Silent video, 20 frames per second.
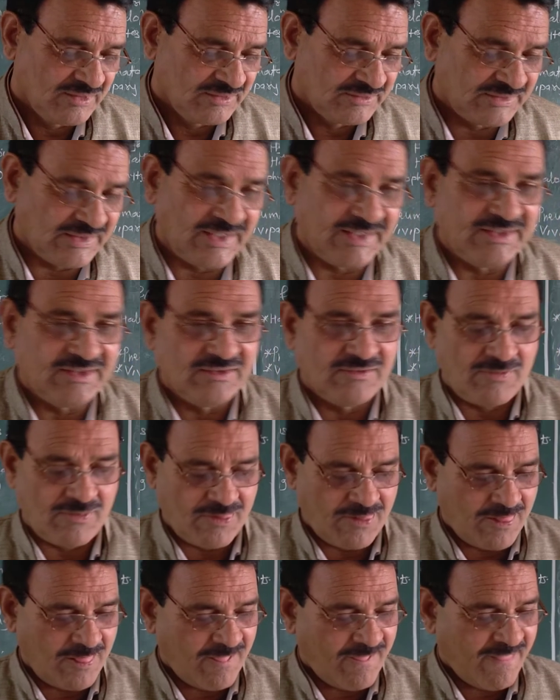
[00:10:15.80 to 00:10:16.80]

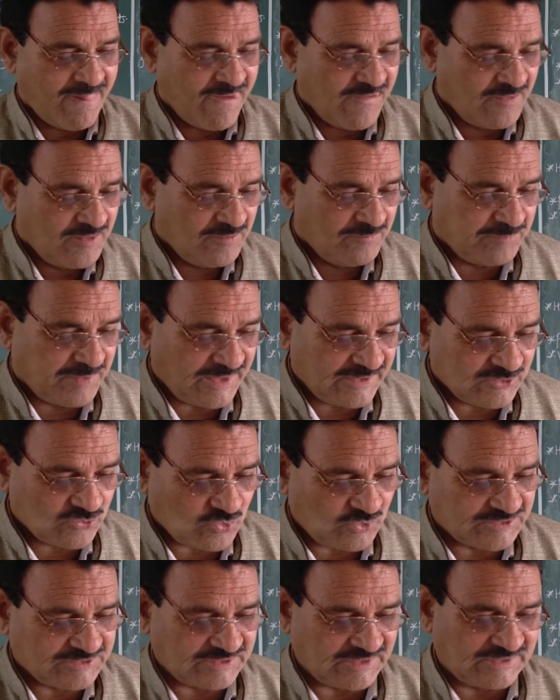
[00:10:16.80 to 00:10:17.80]
Then first
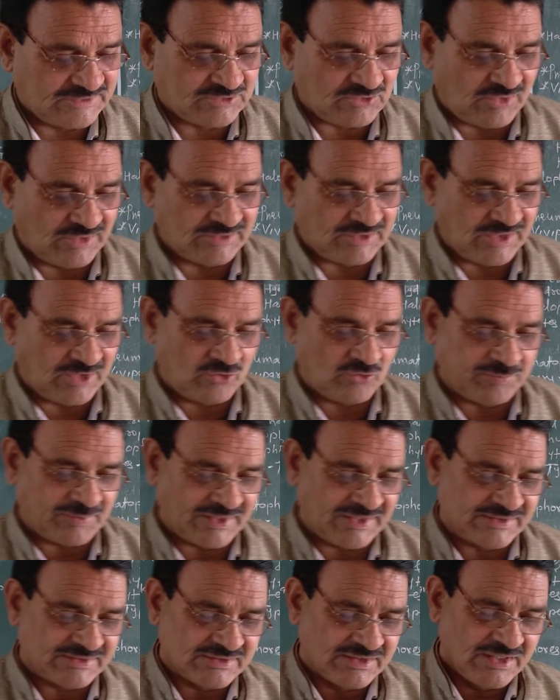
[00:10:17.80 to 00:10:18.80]
questions on the
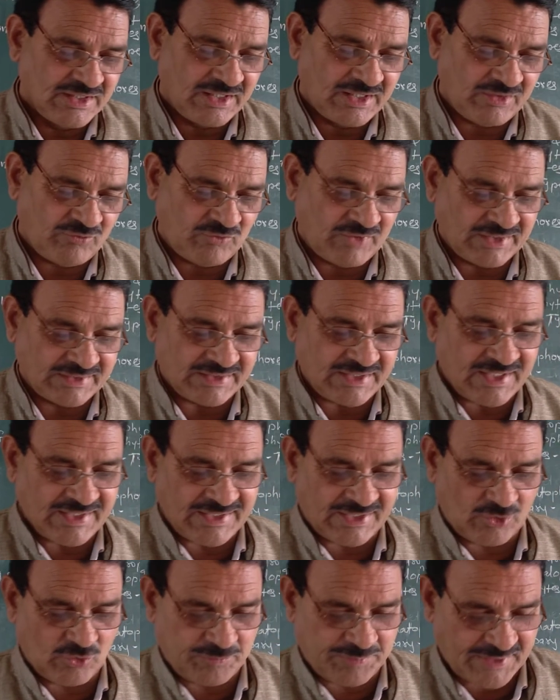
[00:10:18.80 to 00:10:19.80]
halophytes. What are
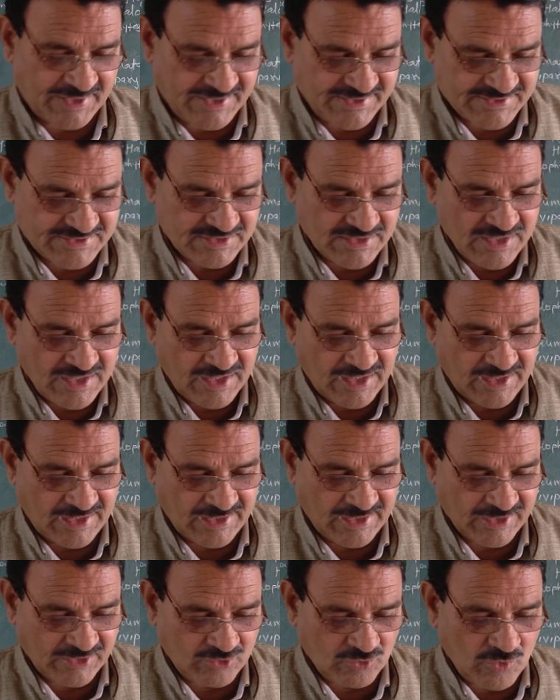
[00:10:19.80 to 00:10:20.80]
halophytes?
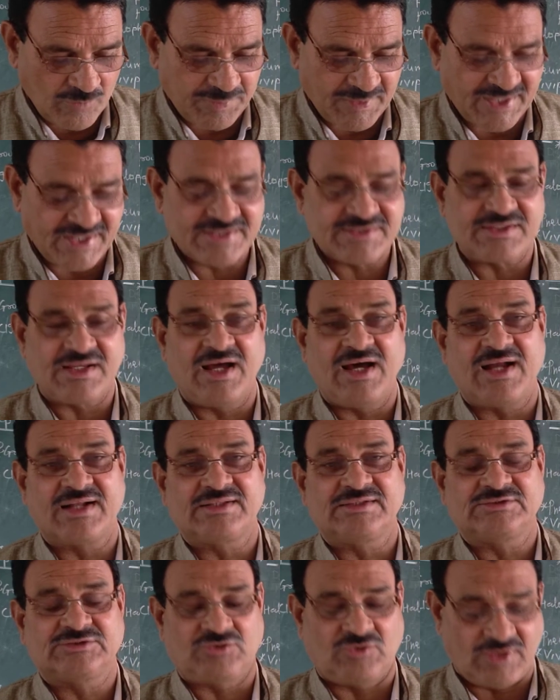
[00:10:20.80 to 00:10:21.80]
Halophytes are
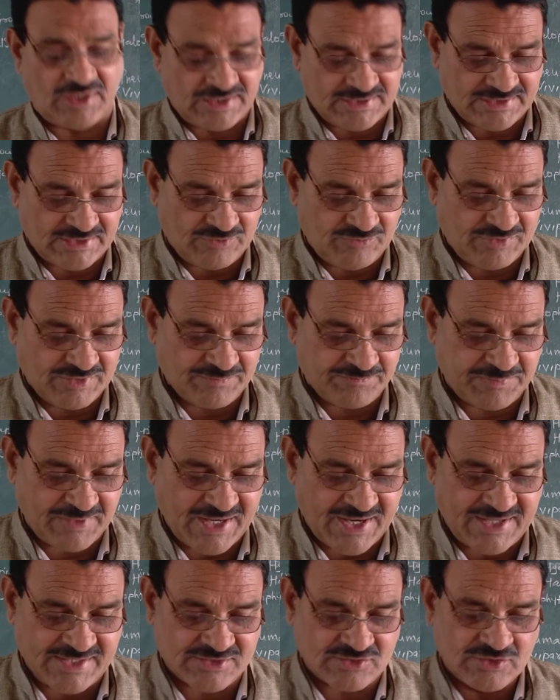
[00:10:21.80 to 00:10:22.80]
the salt living
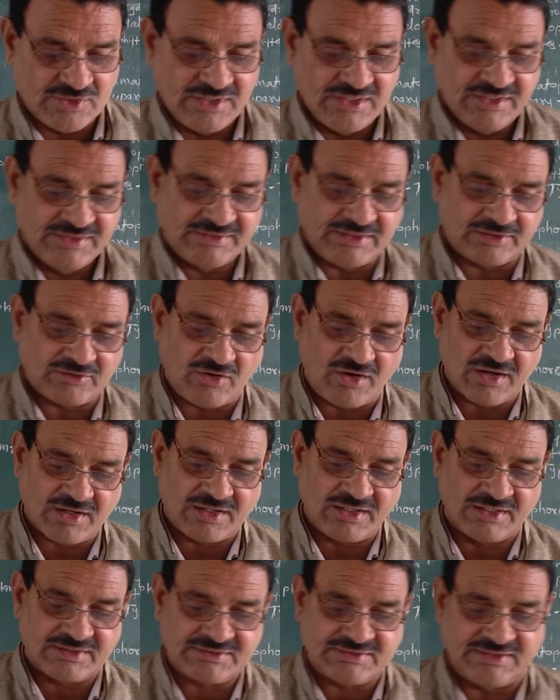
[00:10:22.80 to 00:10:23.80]
plants that
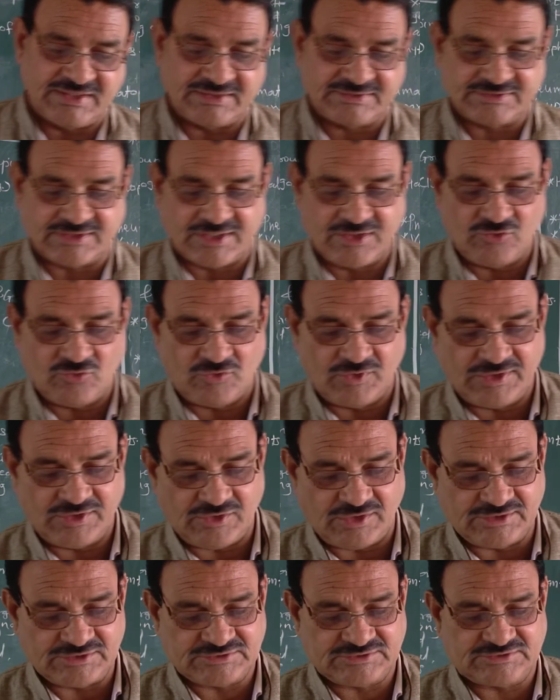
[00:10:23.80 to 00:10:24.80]
occurs naturally
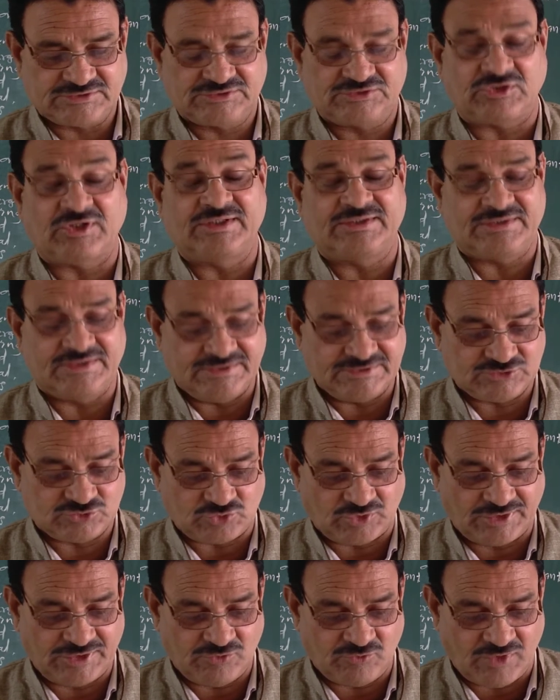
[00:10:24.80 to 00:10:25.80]
only on salty
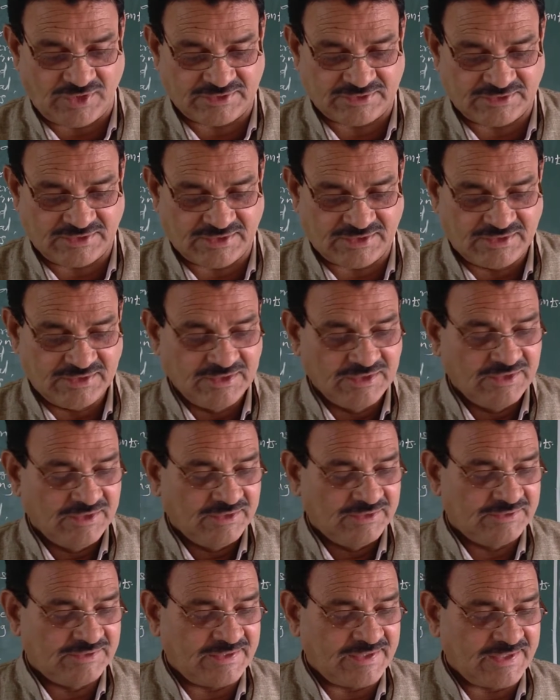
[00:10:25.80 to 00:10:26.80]
soil water.
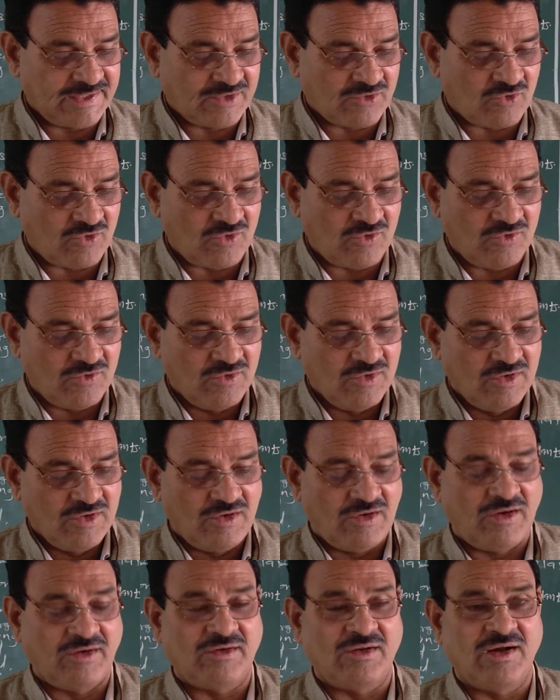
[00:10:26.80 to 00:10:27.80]
They
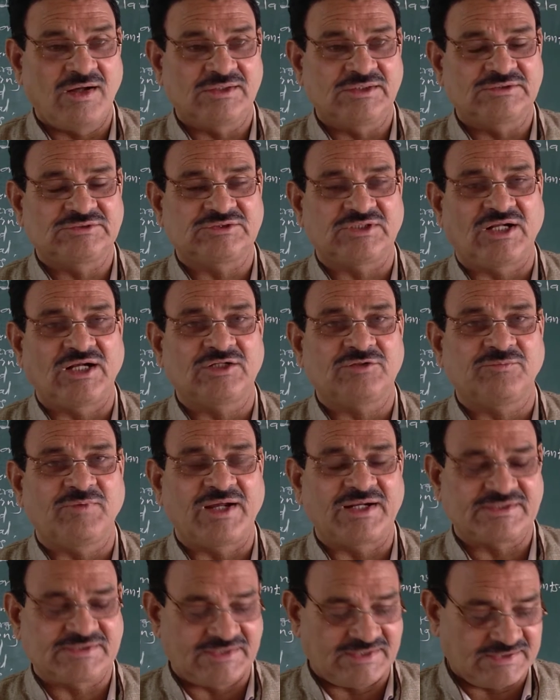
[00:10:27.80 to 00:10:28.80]
grow along the salt
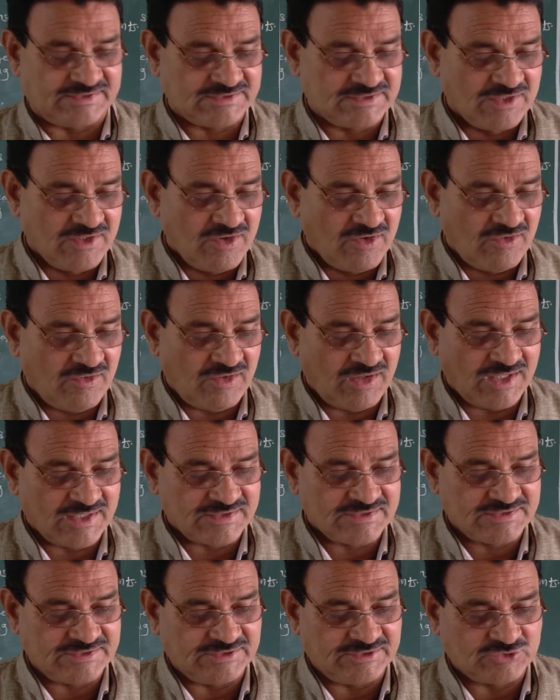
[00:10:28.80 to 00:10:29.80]
marshes
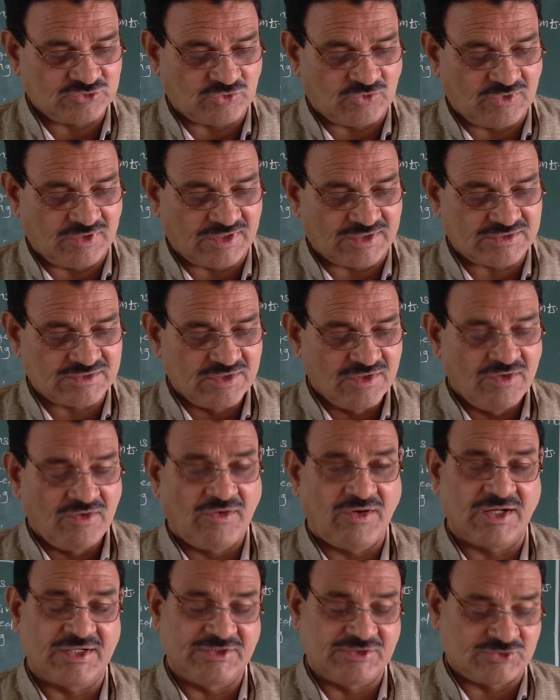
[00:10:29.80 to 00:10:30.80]
or seashores
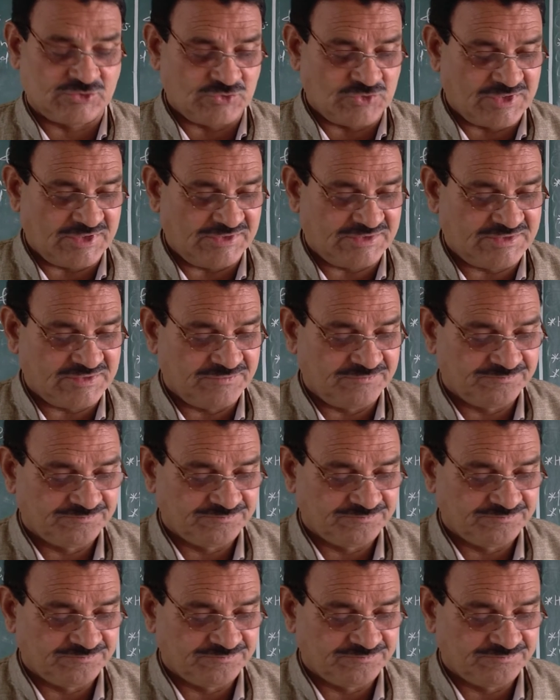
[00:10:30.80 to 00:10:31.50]
or estuaries.